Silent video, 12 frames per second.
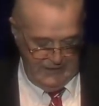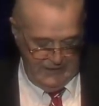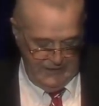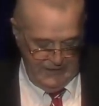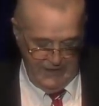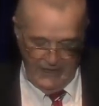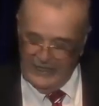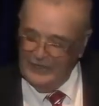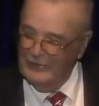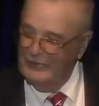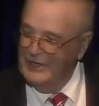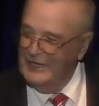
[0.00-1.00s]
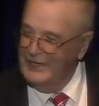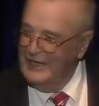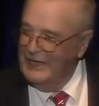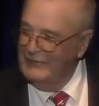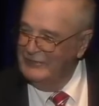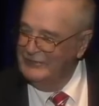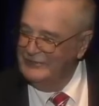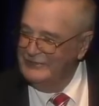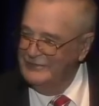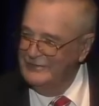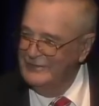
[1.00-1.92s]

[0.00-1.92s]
And then Linda Ray Davis.